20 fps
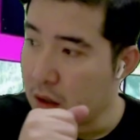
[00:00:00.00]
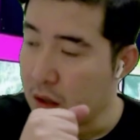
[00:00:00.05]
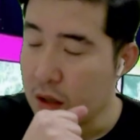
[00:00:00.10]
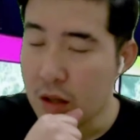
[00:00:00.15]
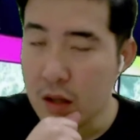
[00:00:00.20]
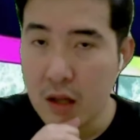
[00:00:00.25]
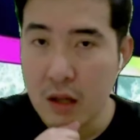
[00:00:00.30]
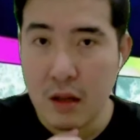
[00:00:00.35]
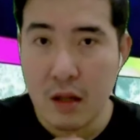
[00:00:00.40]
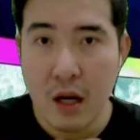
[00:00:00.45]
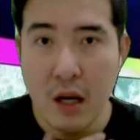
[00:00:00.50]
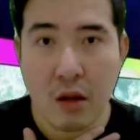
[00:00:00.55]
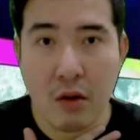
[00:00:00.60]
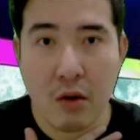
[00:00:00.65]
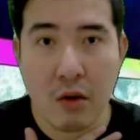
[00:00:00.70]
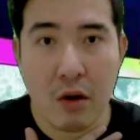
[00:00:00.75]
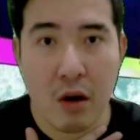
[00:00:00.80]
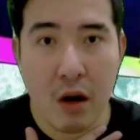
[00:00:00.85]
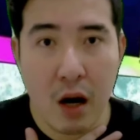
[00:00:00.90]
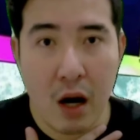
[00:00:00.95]
Is that
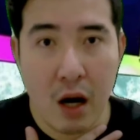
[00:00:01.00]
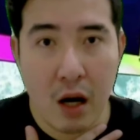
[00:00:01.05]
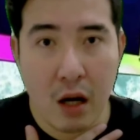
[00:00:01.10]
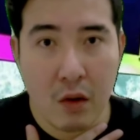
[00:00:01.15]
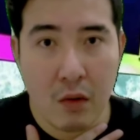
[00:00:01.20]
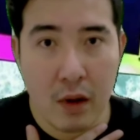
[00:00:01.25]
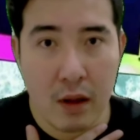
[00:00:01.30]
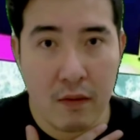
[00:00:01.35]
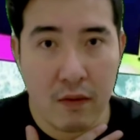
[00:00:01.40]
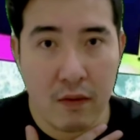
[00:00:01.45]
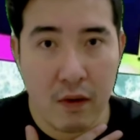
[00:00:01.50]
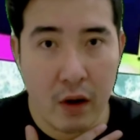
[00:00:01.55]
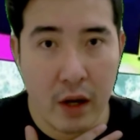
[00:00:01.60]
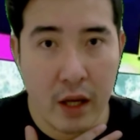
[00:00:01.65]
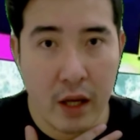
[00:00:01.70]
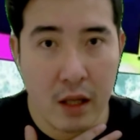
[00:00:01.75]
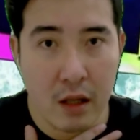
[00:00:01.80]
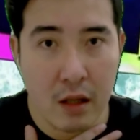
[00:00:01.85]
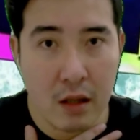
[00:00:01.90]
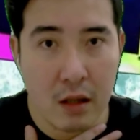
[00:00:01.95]
her actual
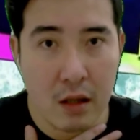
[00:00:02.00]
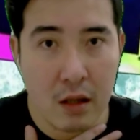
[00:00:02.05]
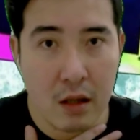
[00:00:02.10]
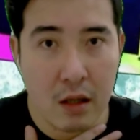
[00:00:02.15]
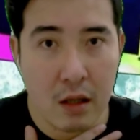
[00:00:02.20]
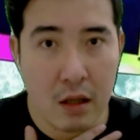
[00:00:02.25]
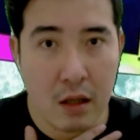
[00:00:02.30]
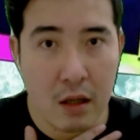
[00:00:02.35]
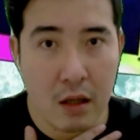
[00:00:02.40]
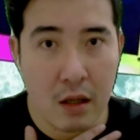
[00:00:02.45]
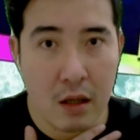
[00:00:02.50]
voice?